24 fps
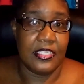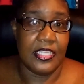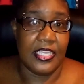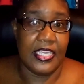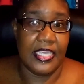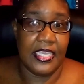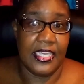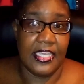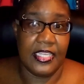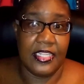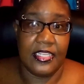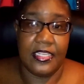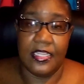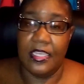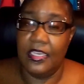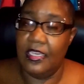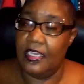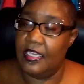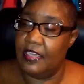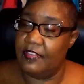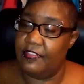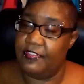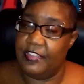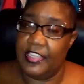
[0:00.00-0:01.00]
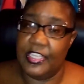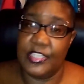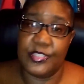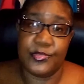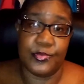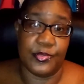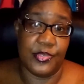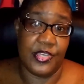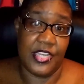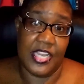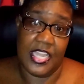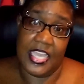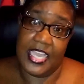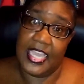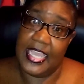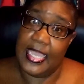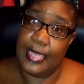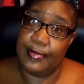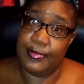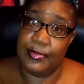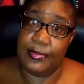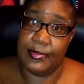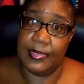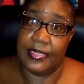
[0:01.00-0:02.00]
And fans were not
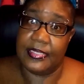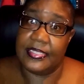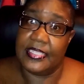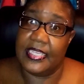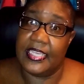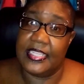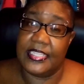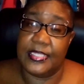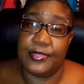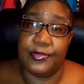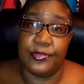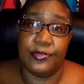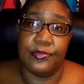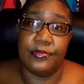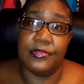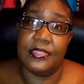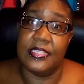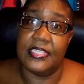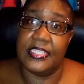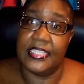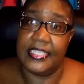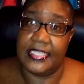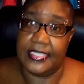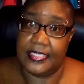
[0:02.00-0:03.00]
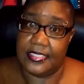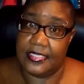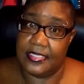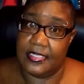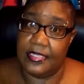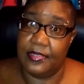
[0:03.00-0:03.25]
happy about that. They were lit.